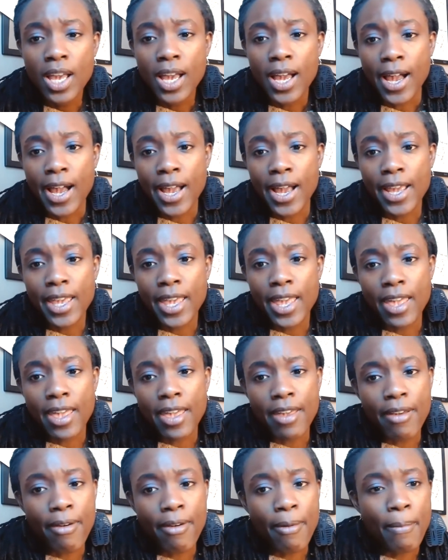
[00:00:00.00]
I
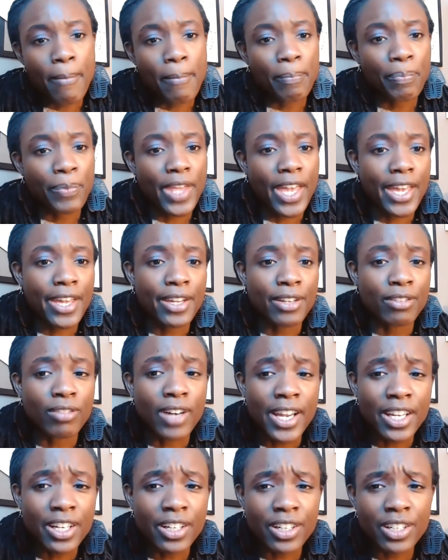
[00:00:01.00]
am a
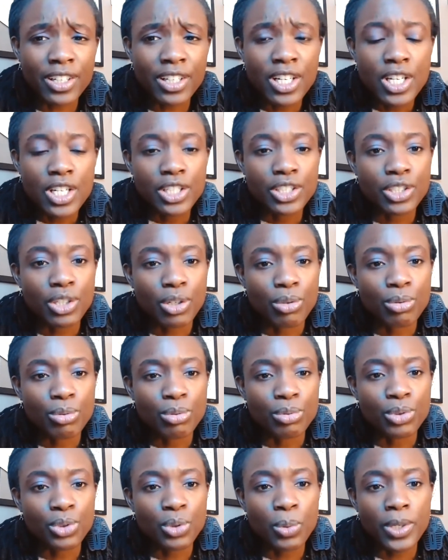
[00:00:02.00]
writer,
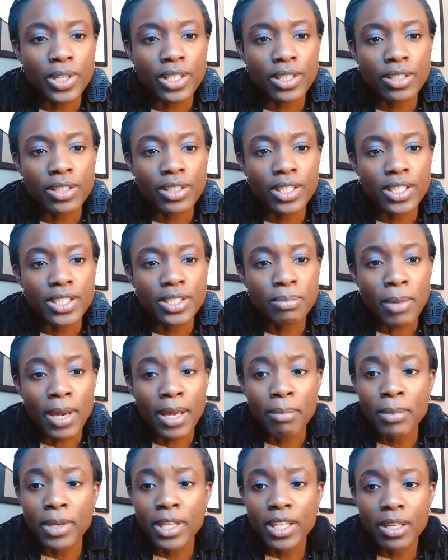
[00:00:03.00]
so Twitter is my
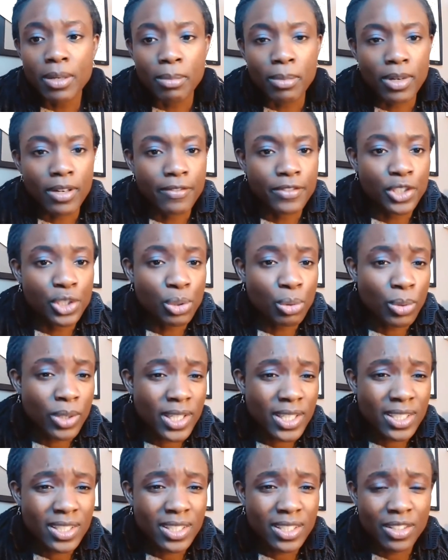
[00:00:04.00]
medium of
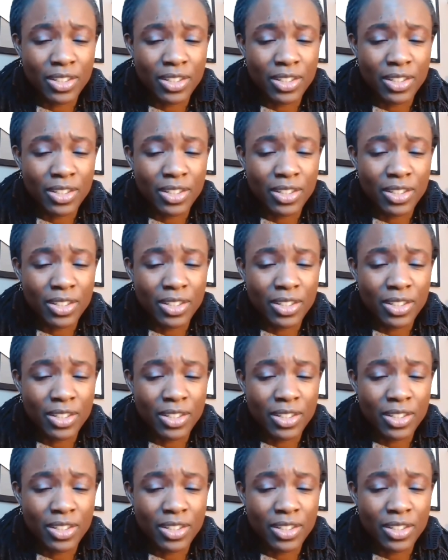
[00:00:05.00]
choice.